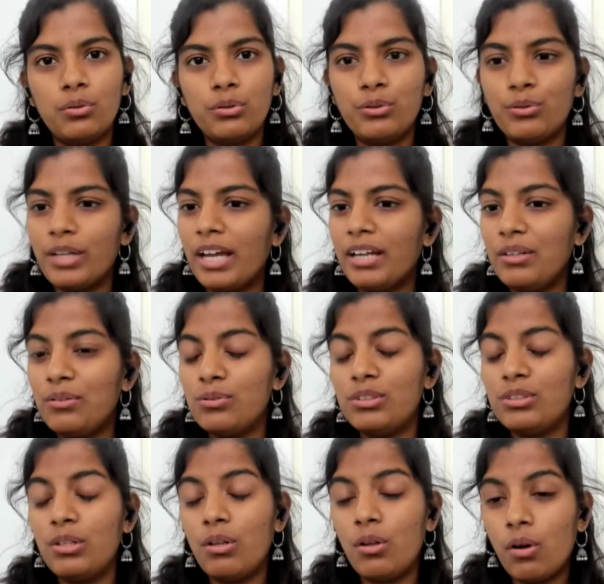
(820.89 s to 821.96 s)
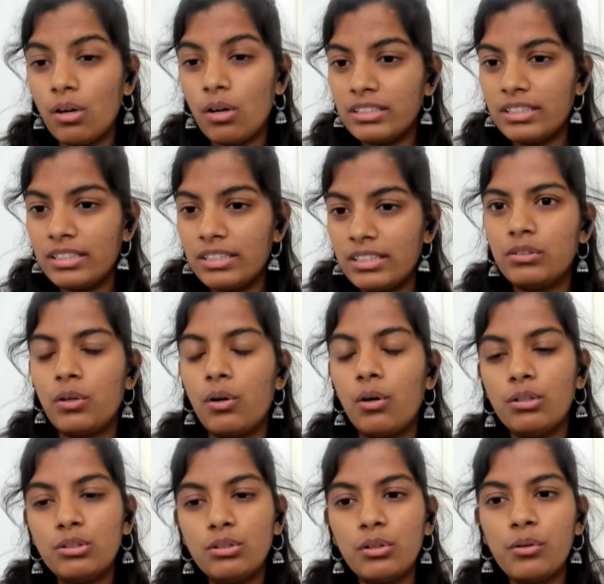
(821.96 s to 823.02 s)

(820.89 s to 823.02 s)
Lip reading: So you can use lots and lots of charts.